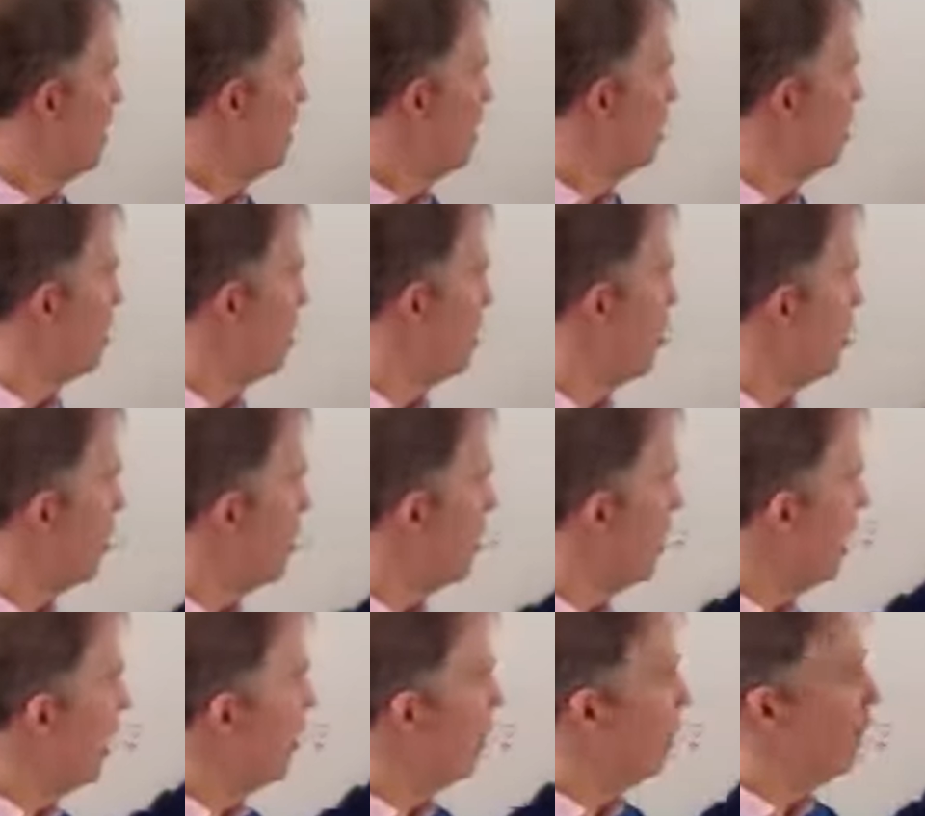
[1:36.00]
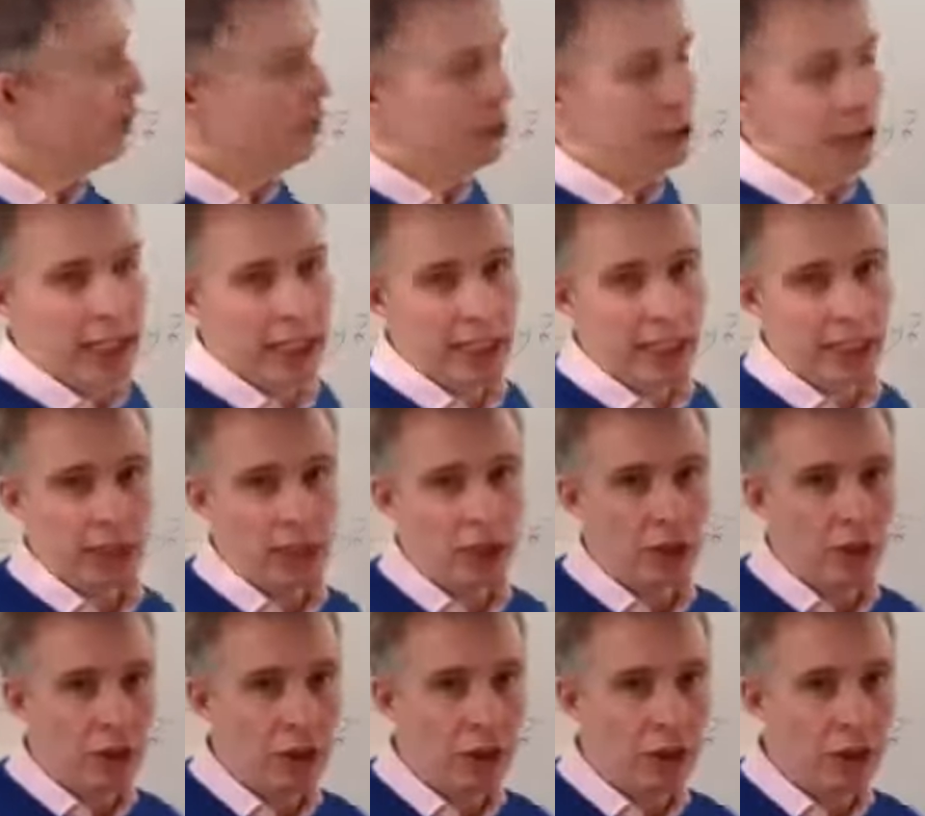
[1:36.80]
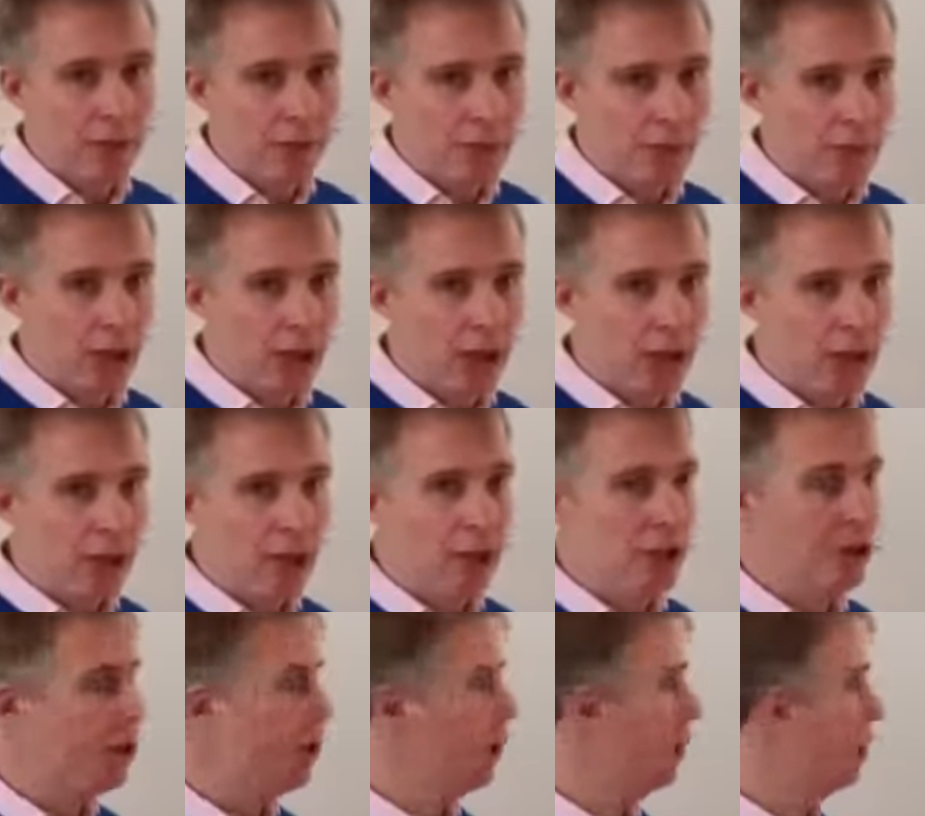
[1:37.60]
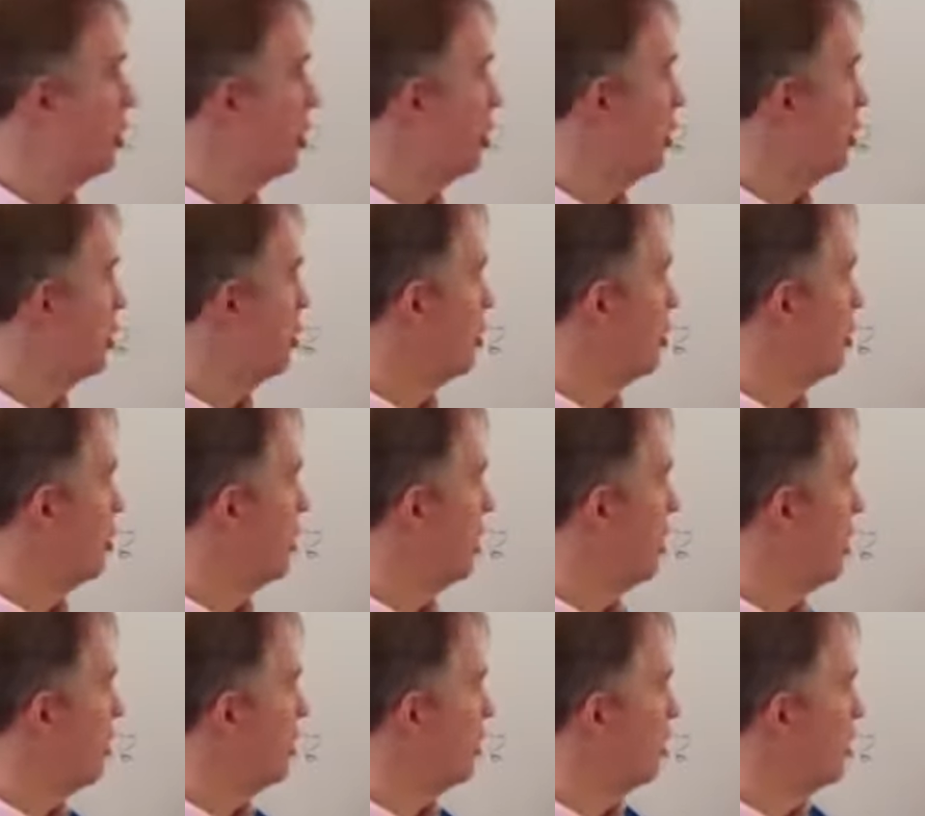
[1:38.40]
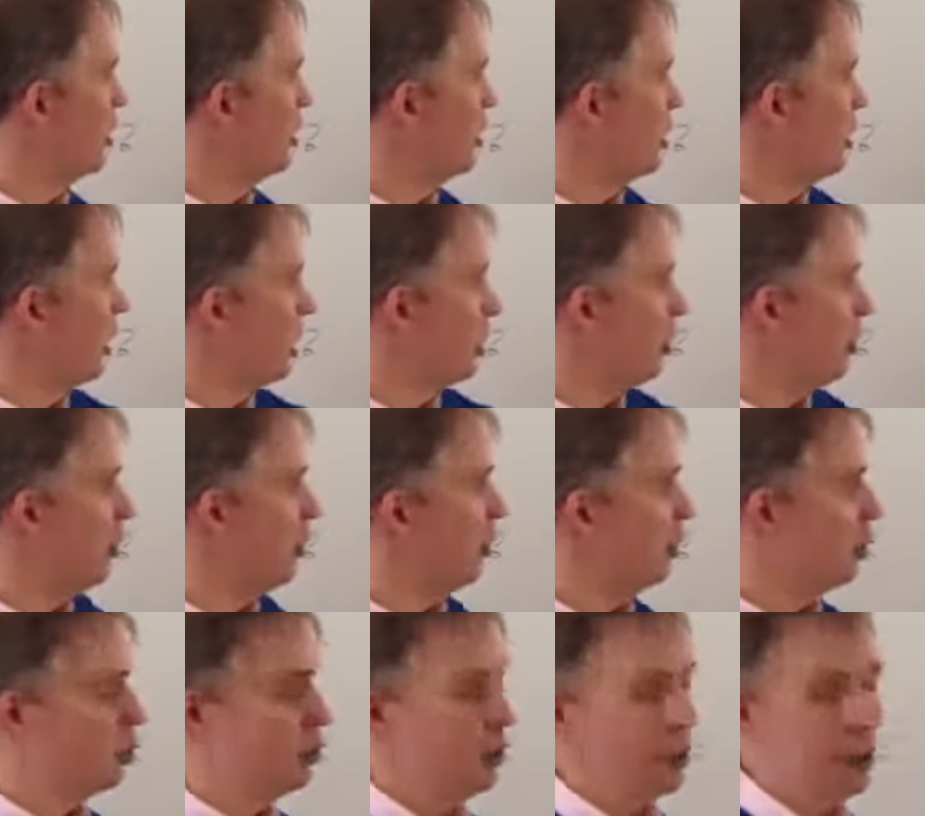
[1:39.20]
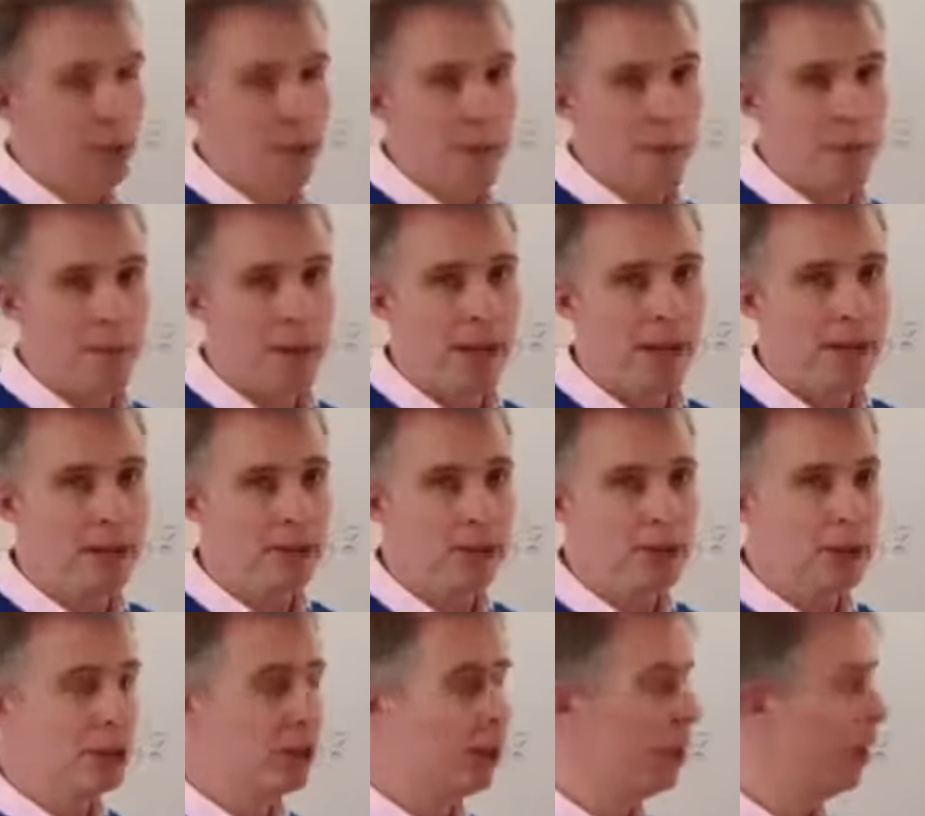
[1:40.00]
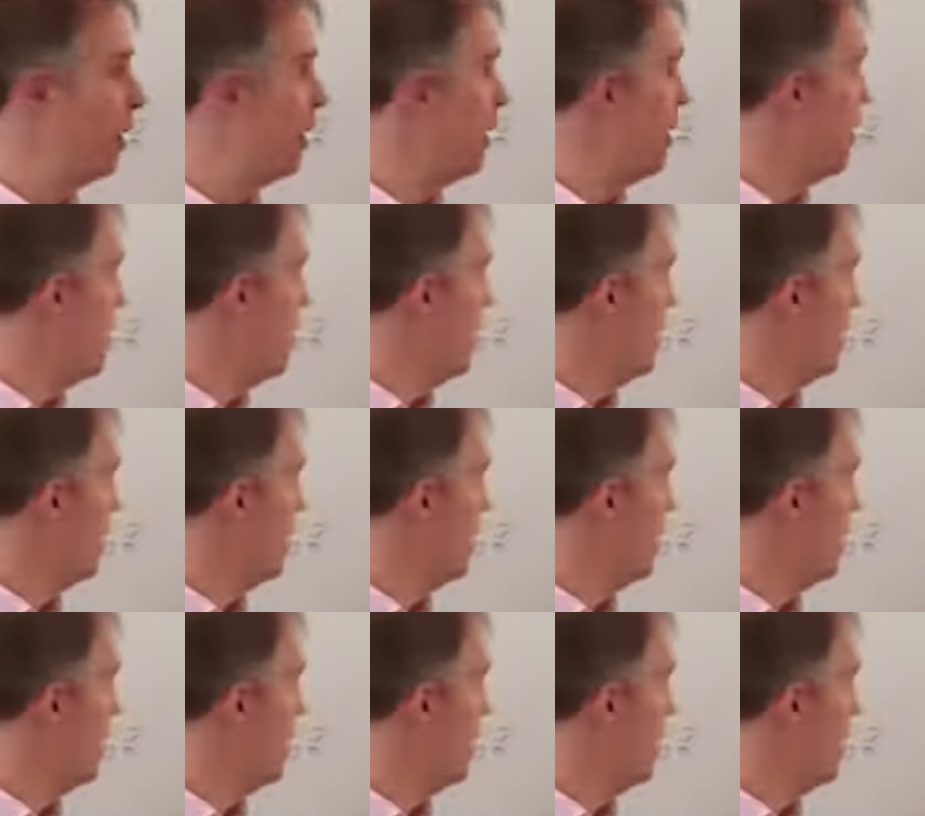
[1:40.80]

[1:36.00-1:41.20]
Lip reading: So landfill tax has gone up a lot since 2006 when it was £21 a tonne.